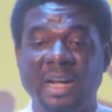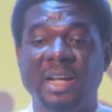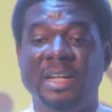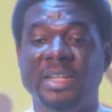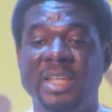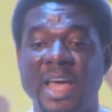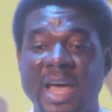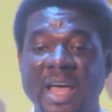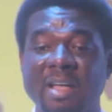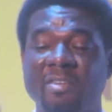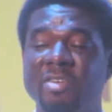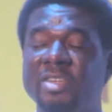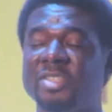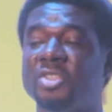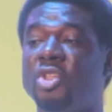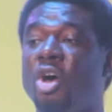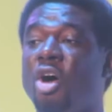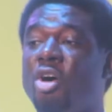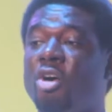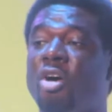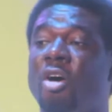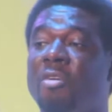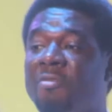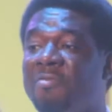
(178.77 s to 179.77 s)
there is no
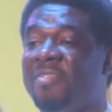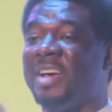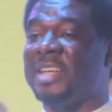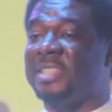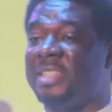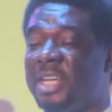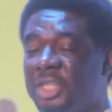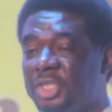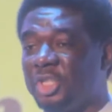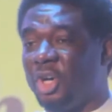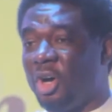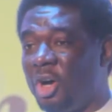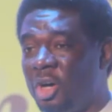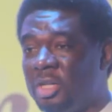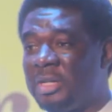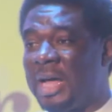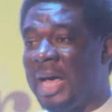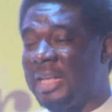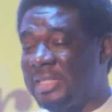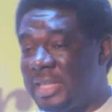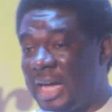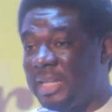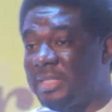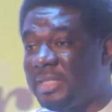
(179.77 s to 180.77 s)
conversation
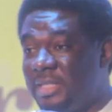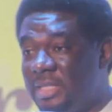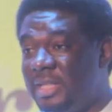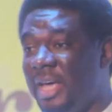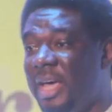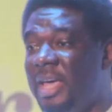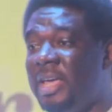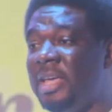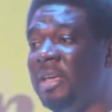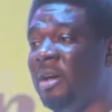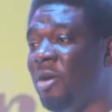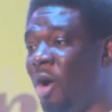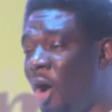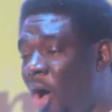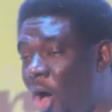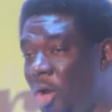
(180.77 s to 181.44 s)
as at today